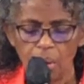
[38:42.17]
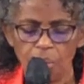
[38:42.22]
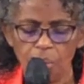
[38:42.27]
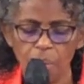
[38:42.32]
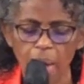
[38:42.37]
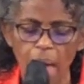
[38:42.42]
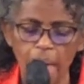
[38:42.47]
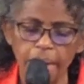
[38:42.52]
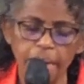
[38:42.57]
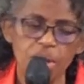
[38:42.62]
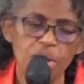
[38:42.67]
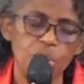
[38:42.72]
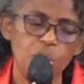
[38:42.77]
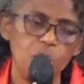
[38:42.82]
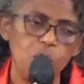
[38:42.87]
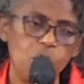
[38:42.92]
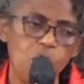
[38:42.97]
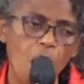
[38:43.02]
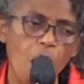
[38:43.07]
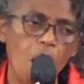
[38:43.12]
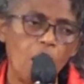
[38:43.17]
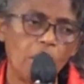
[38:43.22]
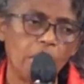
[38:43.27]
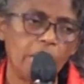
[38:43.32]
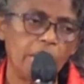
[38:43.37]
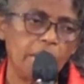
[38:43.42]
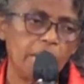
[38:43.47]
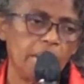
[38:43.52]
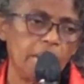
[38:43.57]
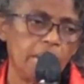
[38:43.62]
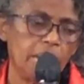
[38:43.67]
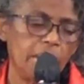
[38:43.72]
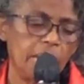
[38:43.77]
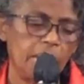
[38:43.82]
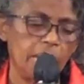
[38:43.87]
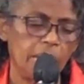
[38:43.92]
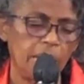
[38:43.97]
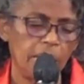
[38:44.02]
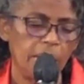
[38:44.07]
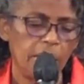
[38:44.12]
ready to walk
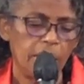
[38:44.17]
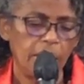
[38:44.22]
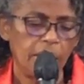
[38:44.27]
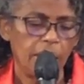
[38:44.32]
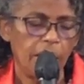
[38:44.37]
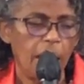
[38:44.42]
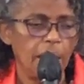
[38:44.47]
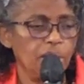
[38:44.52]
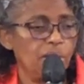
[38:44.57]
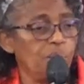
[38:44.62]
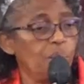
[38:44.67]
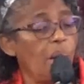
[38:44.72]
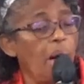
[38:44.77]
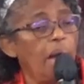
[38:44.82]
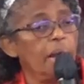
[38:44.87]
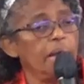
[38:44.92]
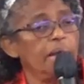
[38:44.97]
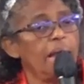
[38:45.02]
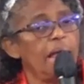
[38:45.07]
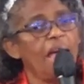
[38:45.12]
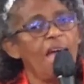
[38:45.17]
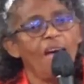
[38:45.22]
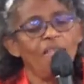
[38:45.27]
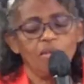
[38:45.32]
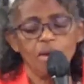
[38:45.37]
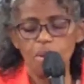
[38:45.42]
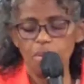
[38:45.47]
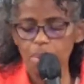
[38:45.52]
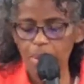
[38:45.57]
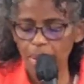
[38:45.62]
and dwell in heavenly